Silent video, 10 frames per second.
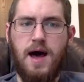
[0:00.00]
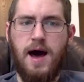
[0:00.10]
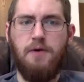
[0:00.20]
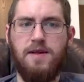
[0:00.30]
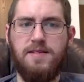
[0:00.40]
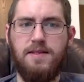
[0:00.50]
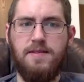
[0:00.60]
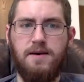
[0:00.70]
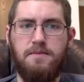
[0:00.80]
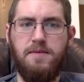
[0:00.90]
iOS
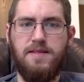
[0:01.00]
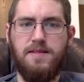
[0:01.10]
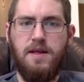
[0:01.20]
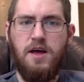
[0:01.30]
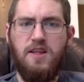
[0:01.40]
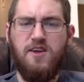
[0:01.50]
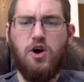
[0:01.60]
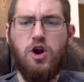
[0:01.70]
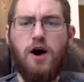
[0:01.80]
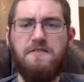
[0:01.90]
system. It's it's a
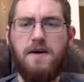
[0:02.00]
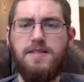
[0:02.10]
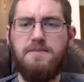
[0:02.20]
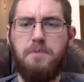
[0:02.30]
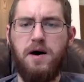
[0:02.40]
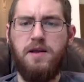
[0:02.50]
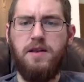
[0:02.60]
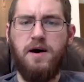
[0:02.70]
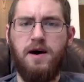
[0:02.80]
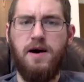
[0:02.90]
good offense,
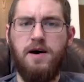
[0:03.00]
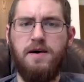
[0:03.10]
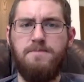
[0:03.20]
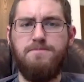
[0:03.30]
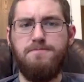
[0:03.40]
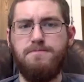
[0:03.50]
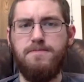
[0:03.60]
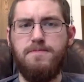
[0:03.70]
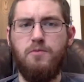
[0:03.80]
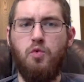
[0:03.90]
but uh,
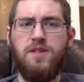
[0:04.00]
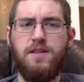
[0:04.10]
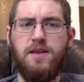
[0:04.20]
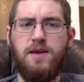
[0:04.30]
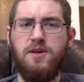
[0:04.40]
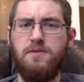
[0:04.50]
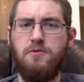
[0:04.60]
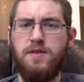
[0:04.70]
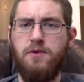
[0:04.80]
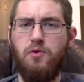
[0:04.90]
wasn't he
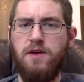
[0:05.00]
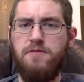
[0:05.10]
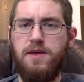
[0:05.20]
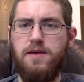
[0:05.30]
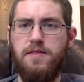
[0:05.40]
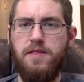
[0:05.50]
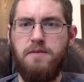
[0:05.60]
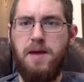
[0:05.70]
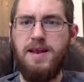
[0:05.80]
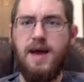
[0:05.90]
wasn't really one of the
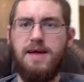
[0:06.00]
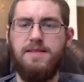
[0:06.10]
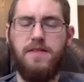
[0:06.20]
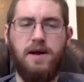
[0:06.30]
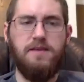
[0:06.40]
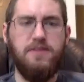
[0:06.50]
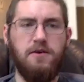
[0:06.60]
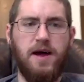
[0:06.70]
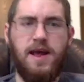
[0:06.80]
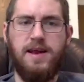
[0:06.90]
the main guys in there,
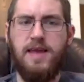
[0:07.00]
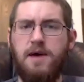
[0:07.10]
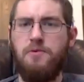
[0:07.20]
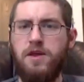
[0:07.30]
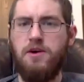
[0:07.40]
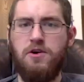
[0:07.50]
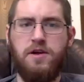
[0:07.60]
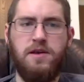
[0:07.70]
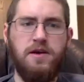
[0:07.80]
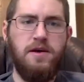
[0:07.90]
so kind of had to get what he
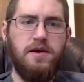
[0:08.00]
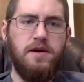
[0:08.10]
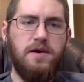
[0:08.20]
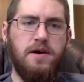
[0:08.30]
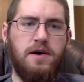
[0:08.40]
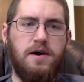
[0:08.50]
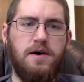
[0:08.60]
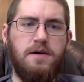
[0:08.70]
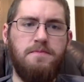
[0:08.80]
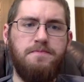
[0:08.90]
could.
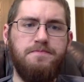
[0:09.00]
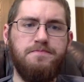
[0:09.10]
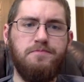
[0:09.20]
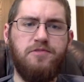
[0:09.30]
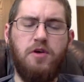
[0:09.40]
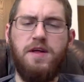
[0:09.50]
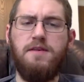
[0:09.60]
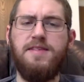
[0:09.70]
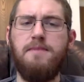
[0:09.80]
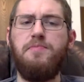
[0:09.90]
Um, so
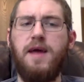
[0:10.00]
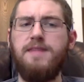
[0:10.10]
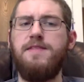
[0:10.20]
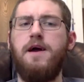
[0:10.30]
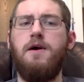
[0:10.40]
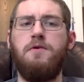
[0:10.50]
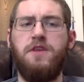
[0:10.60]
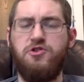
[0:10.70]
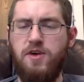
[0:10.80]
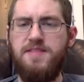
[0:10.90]
there's some things there with
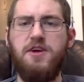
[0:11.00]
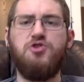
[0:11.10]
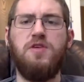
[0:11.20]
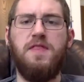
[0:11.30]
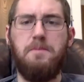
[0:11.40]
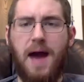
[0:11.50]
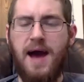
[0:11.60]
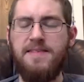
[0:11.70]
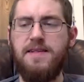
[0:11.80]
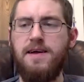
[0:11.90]
the transition, the
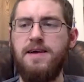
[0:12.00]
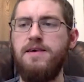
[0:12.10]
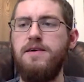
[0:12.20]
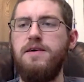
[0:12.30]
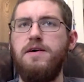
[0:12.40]
passing,